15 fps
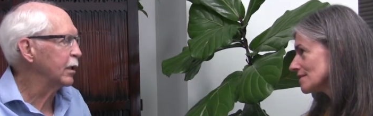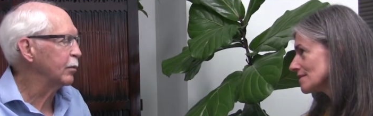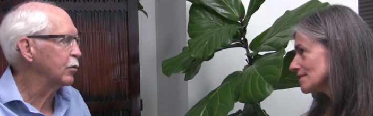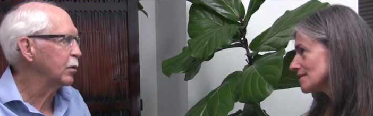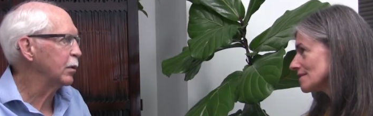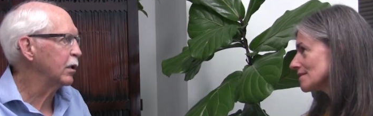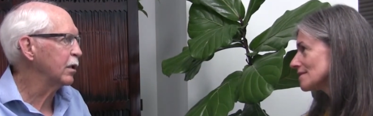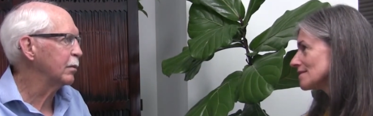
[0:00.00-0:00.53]
Speaker 1: them
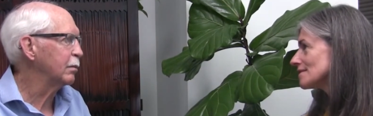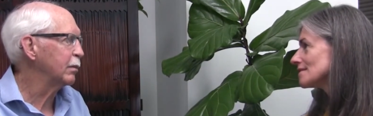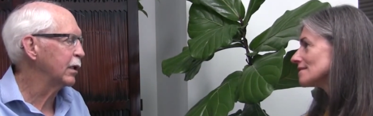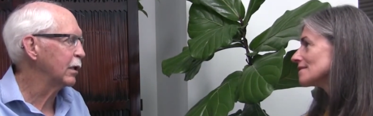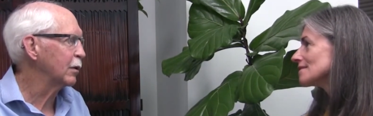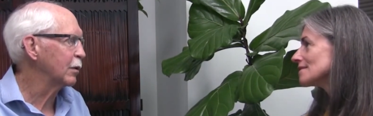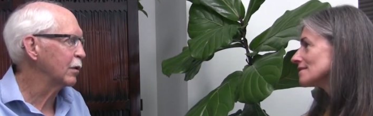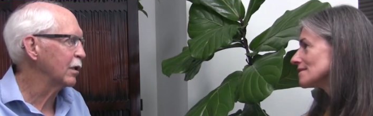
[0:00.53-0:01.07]
to become
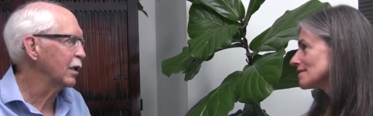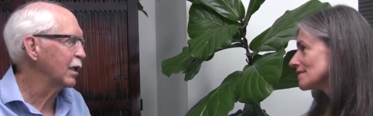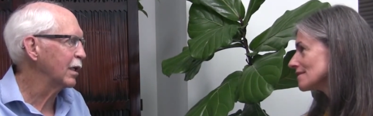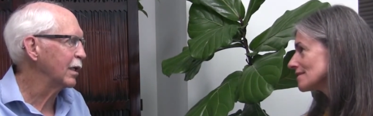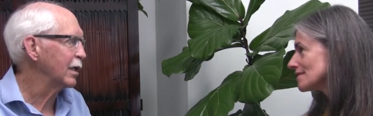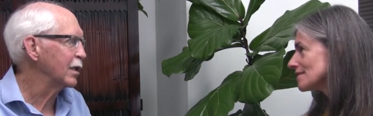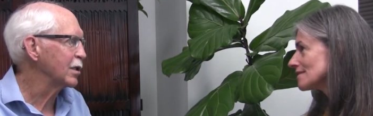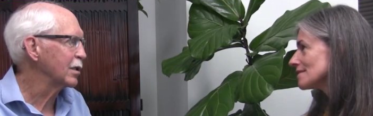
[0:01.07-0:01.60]
better
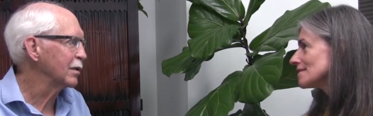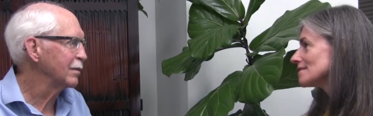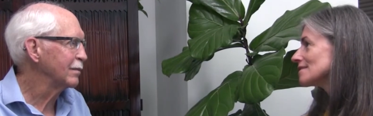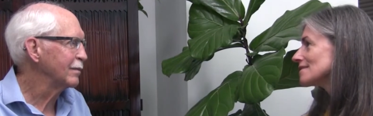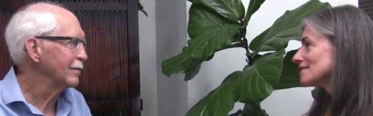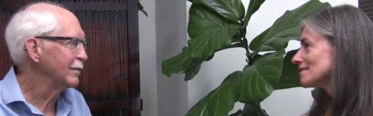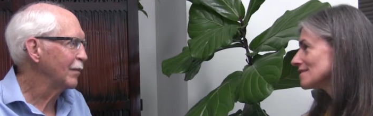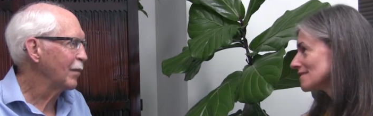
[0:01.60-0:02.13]
organized.
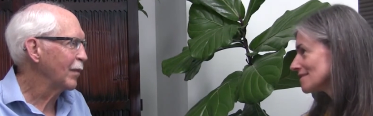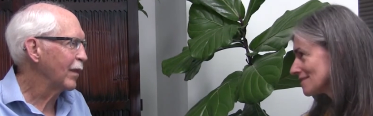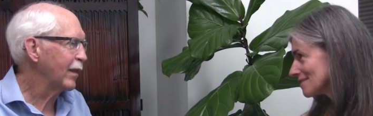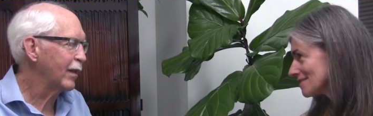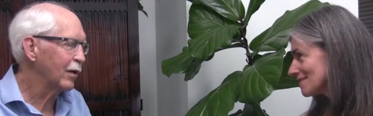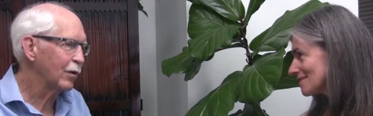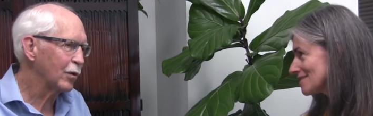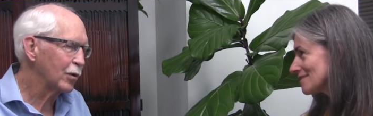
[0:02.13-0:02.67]

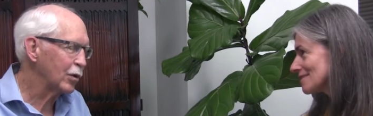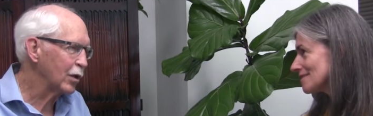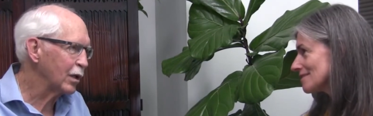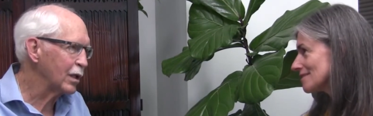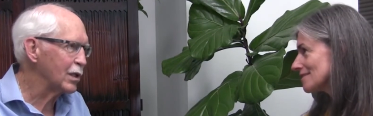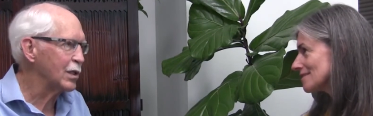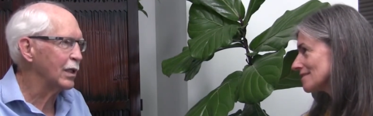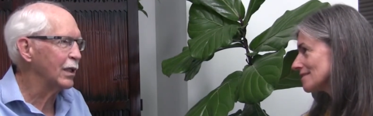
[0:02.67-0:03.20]
Their
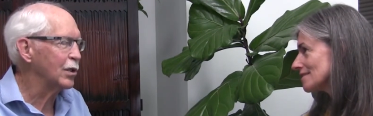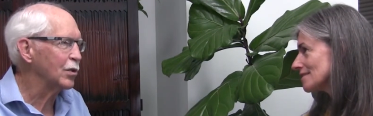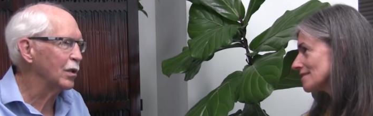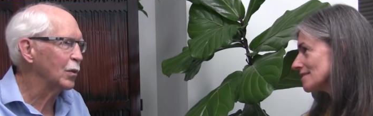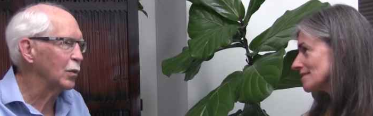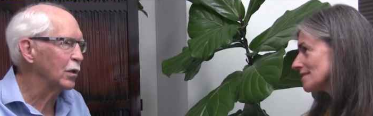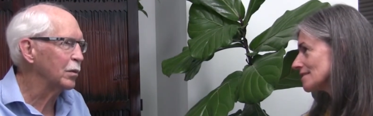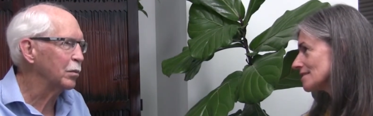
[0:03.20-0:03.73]

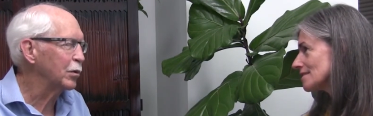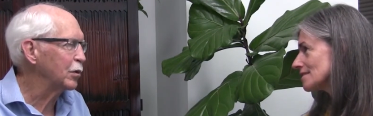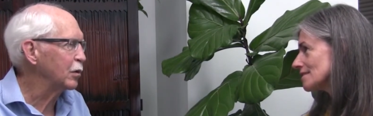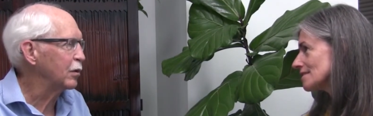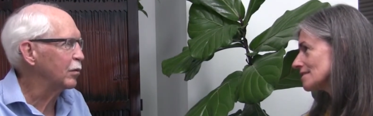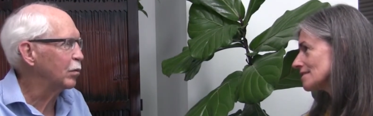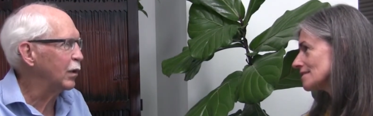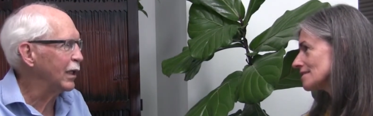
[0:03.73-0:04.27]
organization will
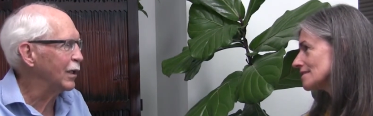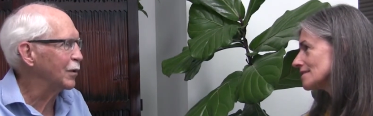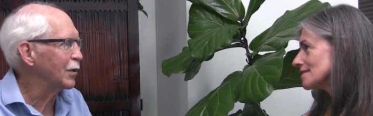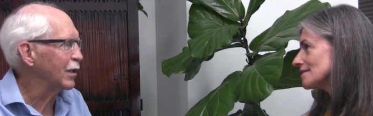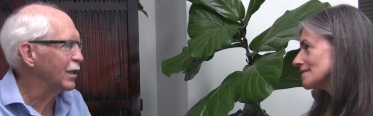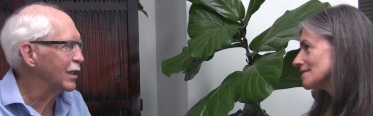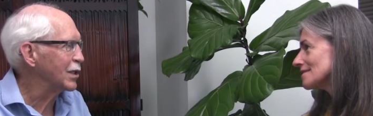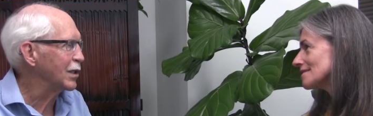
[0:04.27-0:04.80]
improve brain
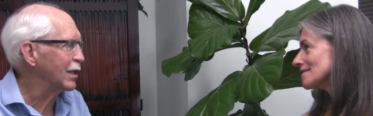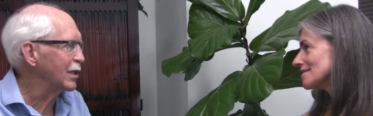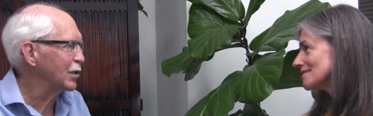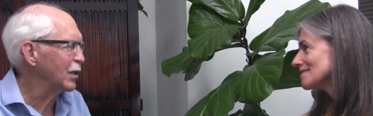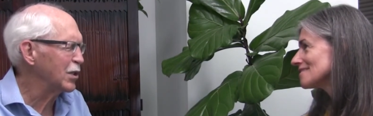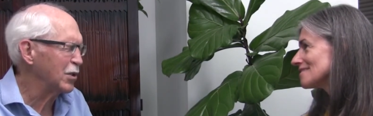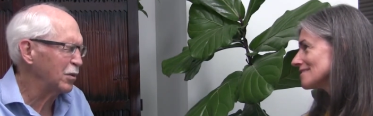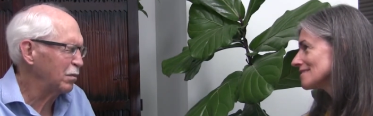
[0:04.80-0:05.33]

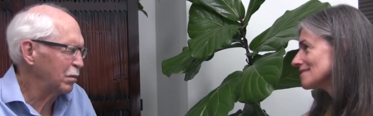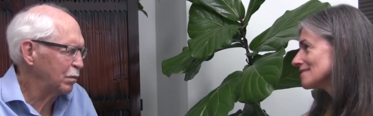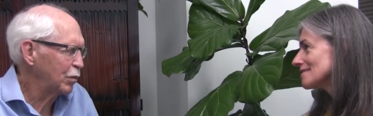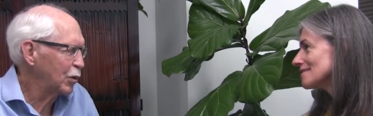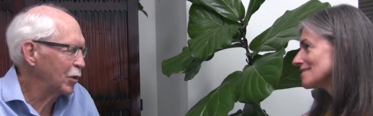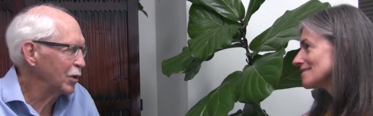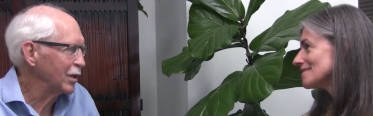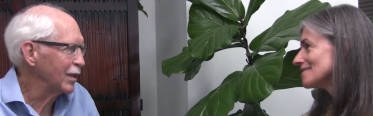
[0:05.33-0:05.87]
organization. It's so
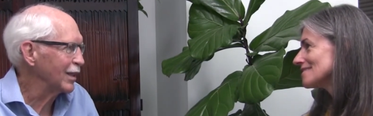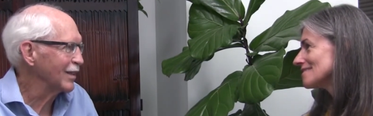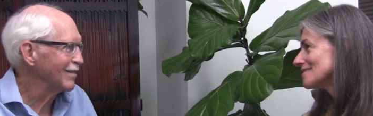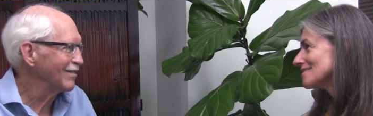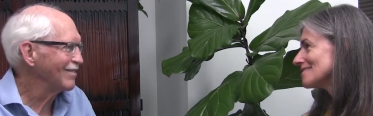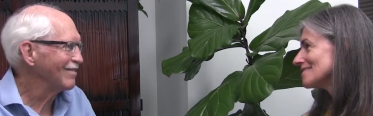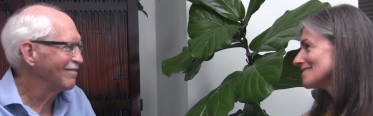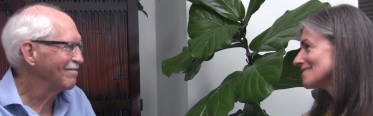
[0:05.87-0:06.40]
important.
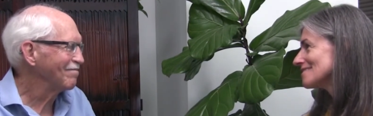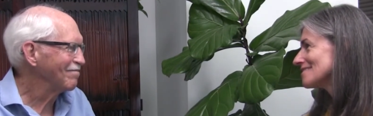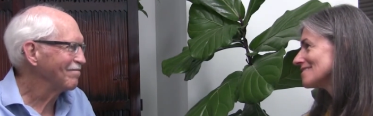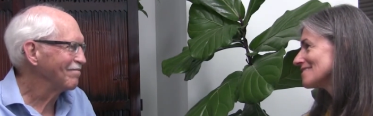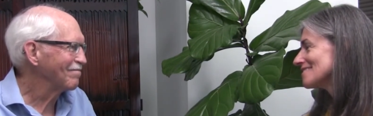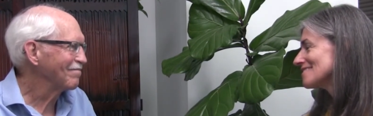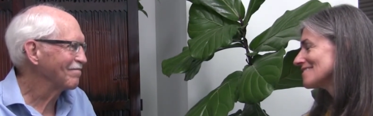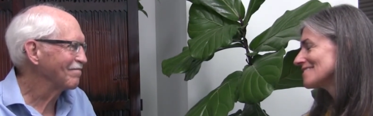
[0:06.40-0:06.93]

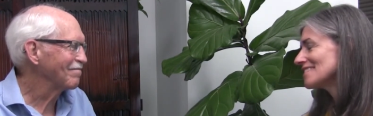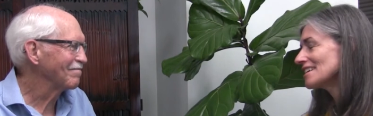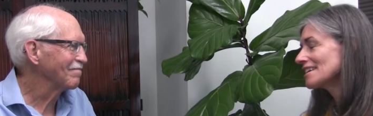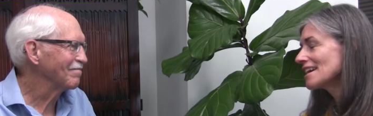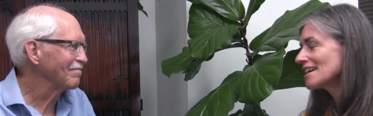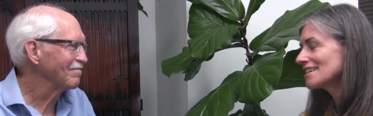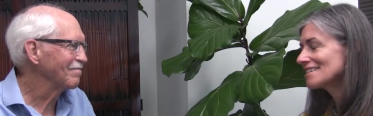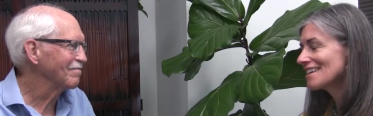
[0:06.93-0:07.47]
Speaker 2: Mm-hmm.
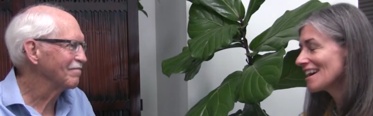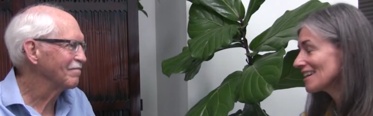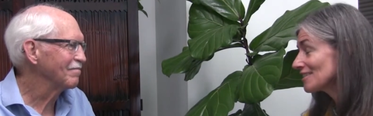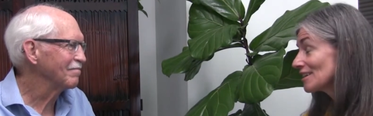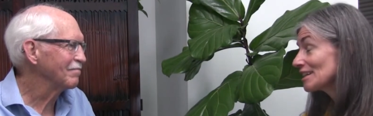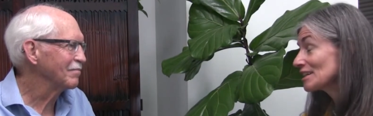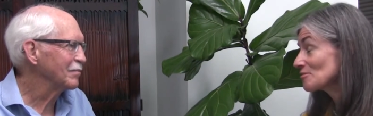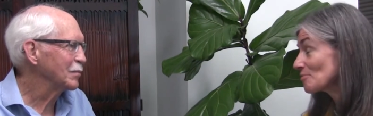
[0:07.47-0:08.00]
Again,
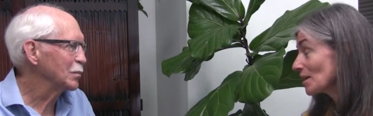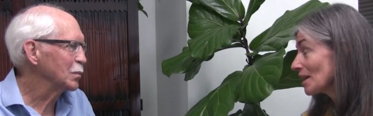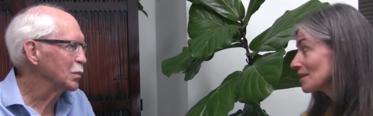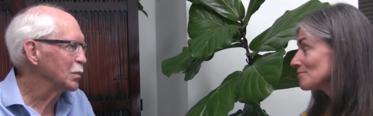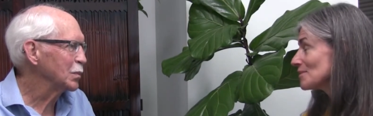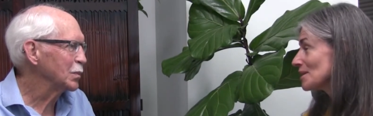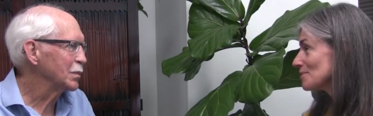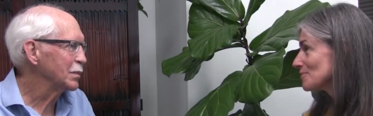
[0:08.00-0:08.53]
highlighting
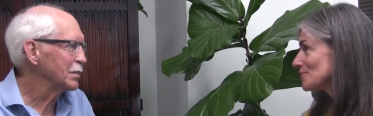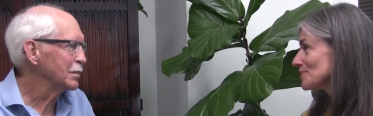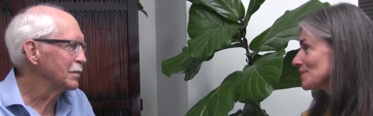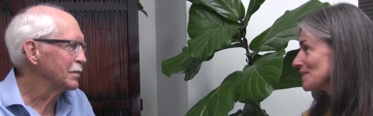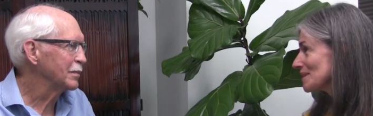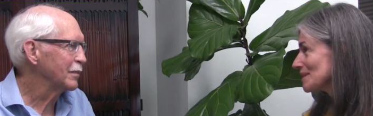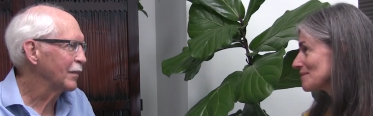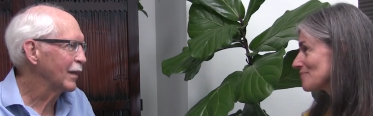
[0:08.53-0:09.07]
bottom-up,
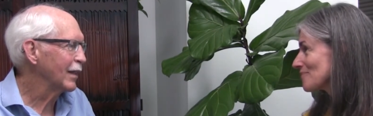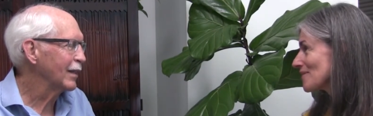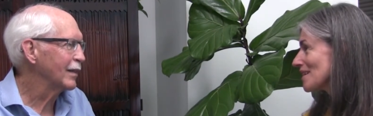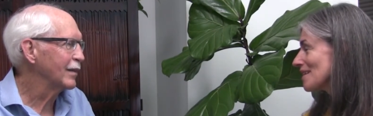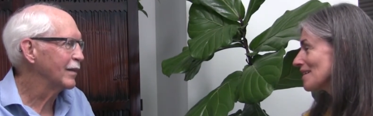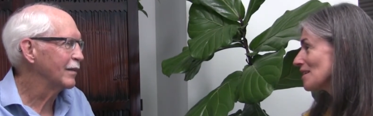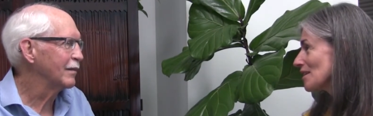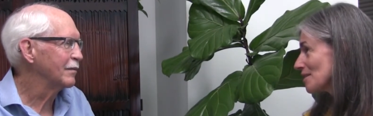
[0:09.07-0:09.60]

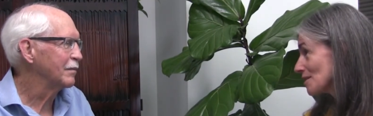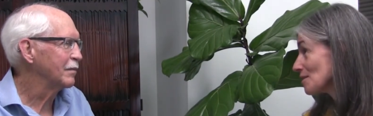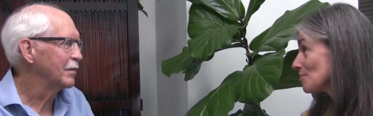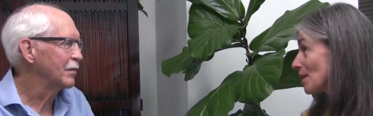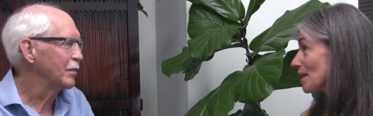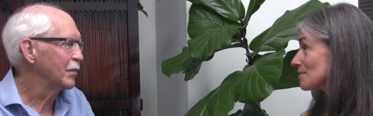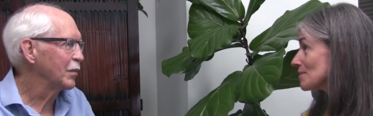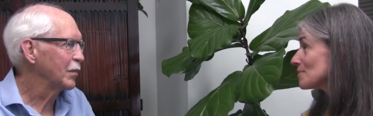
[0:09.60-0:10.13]
a
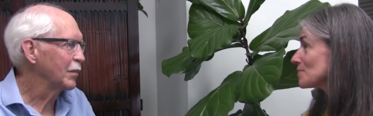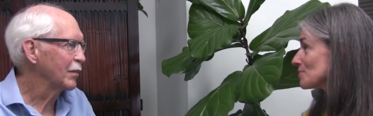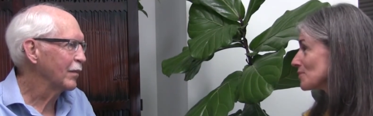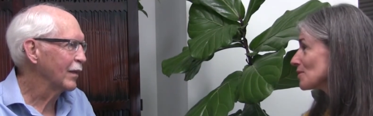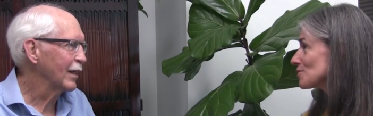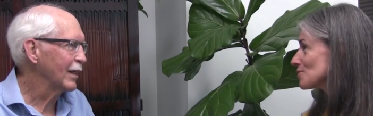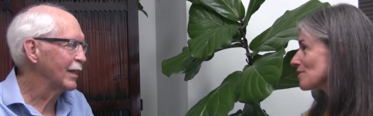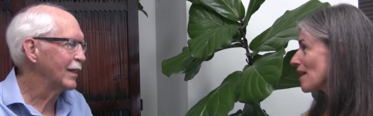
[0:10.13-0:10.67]
bottom-up
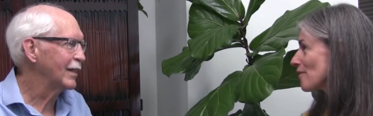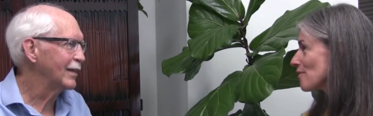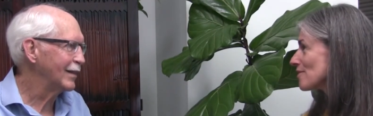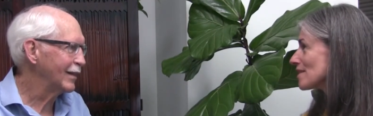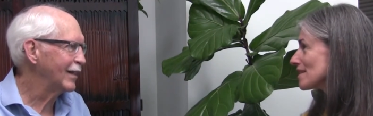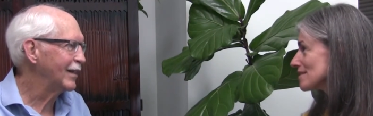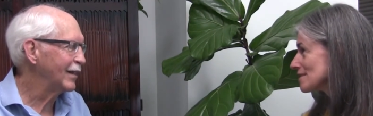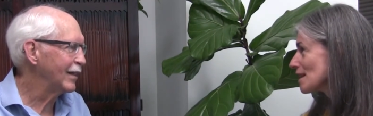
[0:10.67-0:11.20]
approach rather
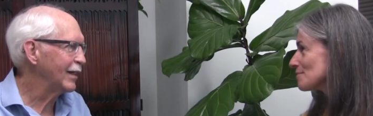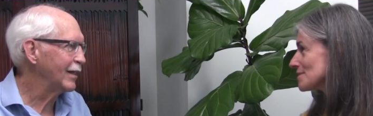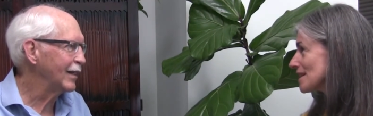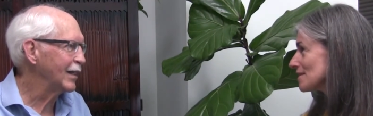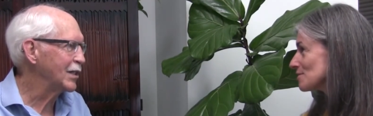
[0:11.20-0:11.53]
than a top-down.